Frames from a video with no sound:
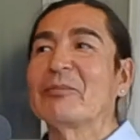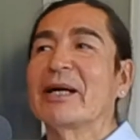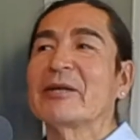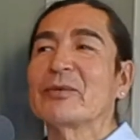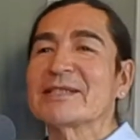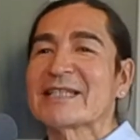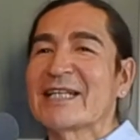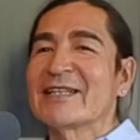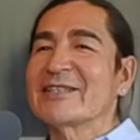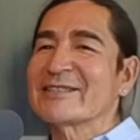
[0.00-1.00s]
But
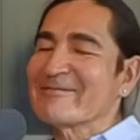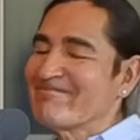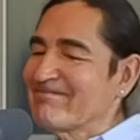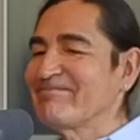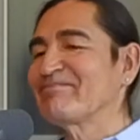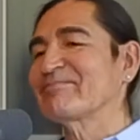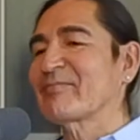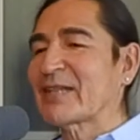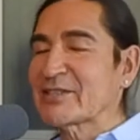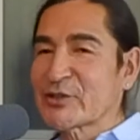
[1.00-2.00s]
there's a